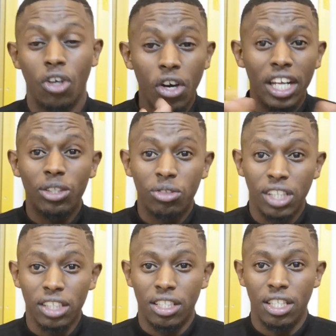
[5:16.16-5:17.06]
God had to
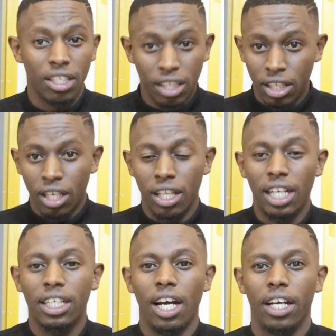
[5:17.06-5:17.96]
test
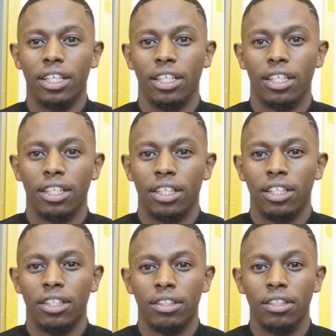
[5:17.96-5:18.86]
that guy.
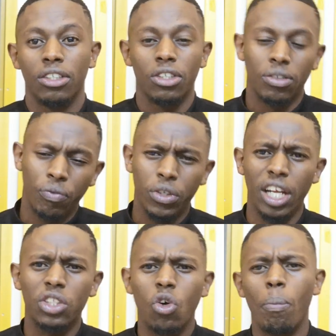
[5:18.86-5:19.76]

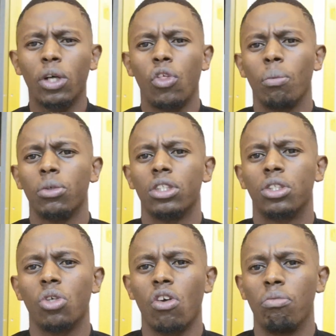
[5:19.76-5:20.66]
Let's go back to the
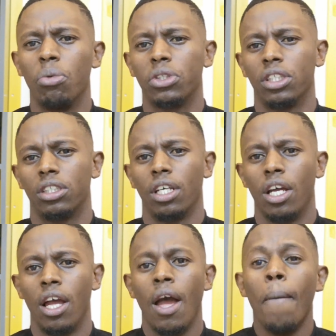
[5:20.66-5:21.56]
story of Moses.
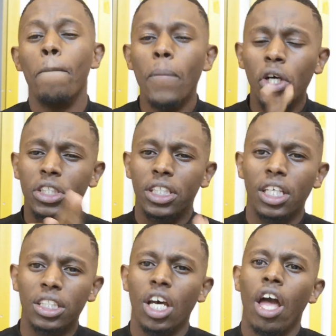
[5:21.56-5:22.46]

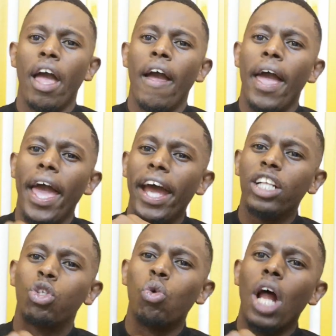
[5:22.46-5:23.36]
Moses
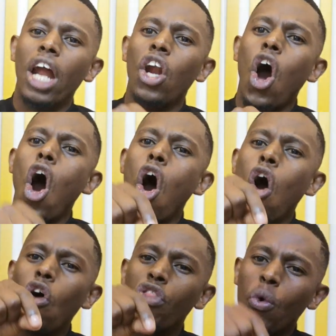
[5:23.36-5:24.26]
had to learn
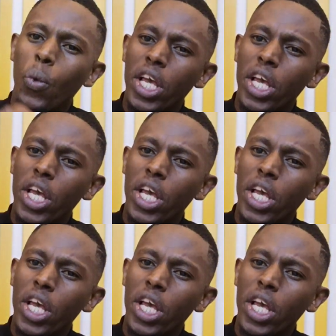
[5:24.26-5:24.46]
all the